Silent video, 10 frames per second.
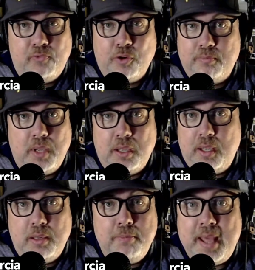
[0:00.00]
for
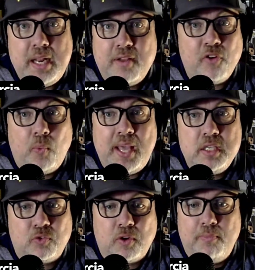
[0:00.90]
in many different
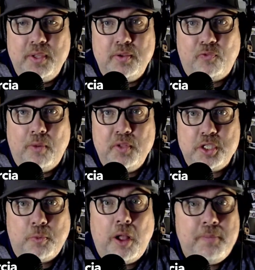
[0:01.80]
ways, from the
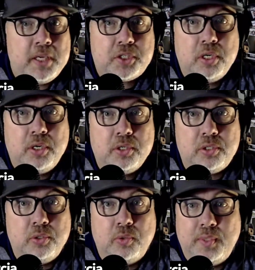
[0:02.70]
small picture
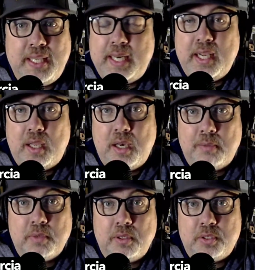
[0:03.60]
to needing a
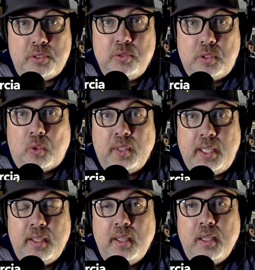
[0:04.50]
number two
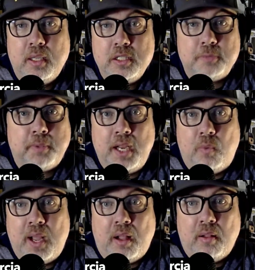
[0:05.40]
goalie to play
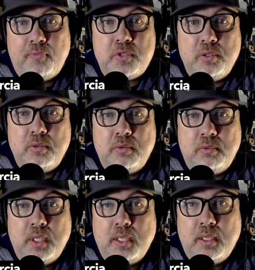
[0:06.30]
well,
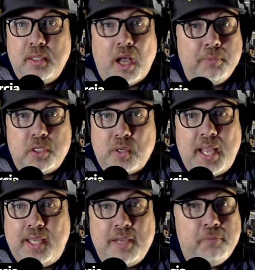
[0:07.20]
to help to
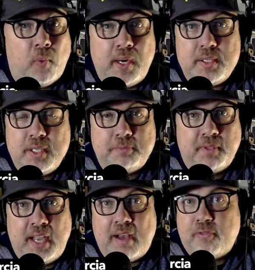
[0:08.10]
try and get points in a
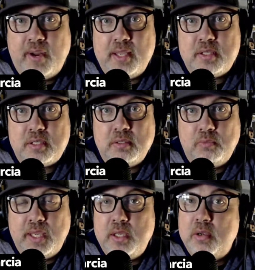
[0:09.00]
playoff race
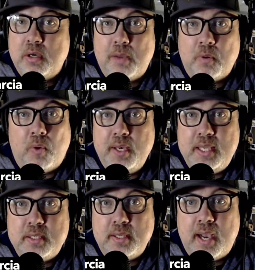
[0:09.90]
when your number one
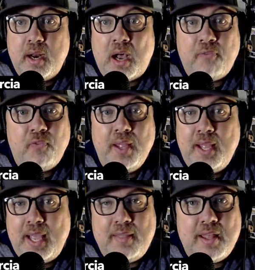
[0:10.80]
needs a night off.
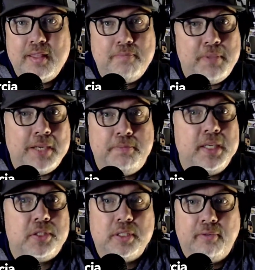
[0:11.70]
And then the big
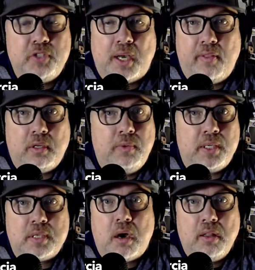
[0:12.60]
picture of Jonathan
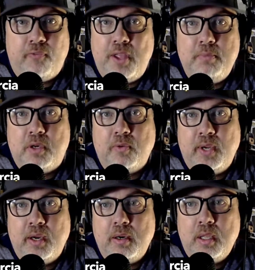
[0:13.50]
Quick's Hall of Fame
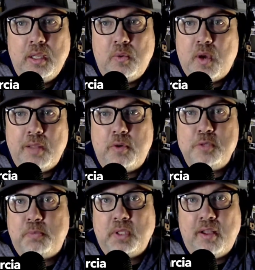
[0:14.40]
career, one of the
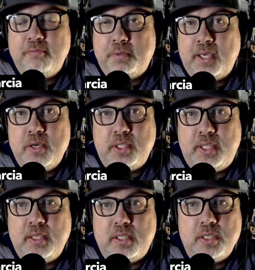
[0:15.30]
most beloved players in
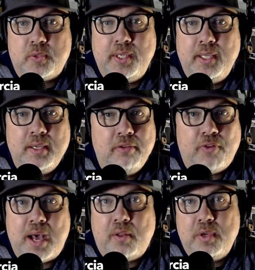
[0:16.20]
Kings history,
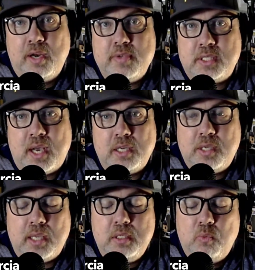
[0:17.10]
final year of his
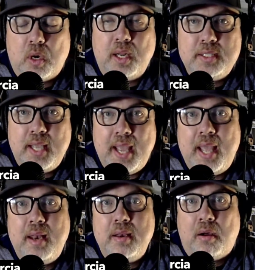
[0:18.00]
contract. You want it to
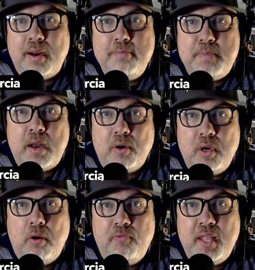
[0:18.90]
end on a better
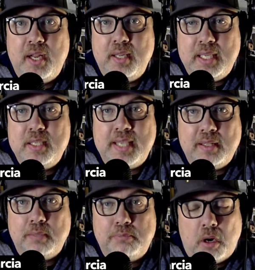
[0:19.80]
note than it is
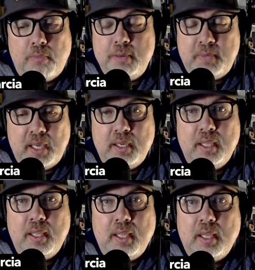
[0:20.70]
at the moment, but
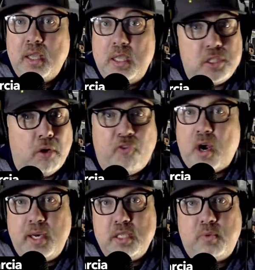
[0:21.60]
so
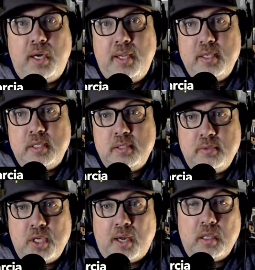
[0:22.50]
far it is what it is.
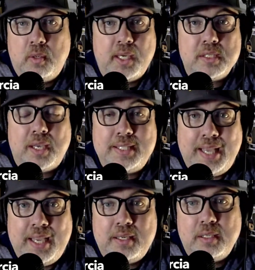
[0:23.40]
Jonathan Quick has lost
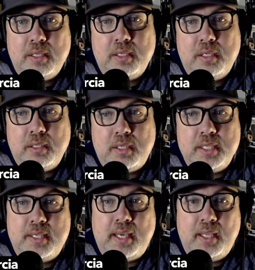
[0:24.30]
8
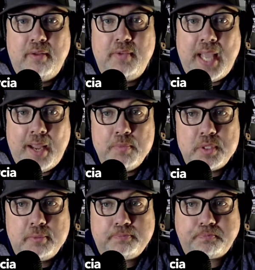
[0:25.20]
consecutive games.